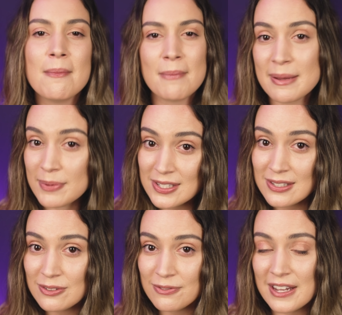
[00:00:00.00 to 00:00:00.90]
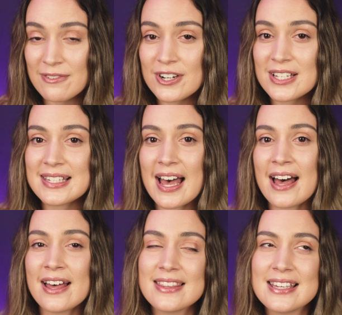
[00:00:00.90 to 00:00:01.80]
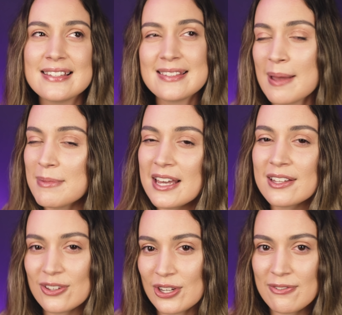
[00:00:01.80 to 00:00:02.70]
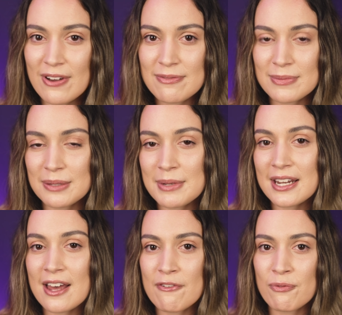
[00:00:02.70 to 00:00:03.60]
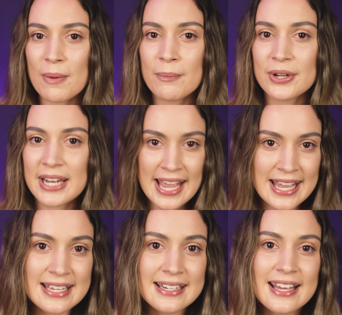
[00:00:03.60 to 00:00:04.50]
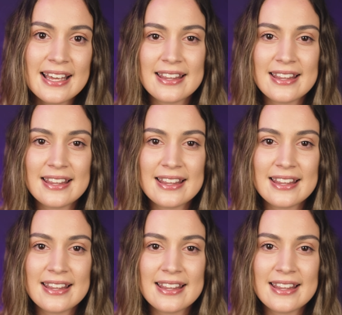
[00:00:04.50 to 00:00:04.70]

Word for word: my personal favorites are the Samyang 35mm f1.8,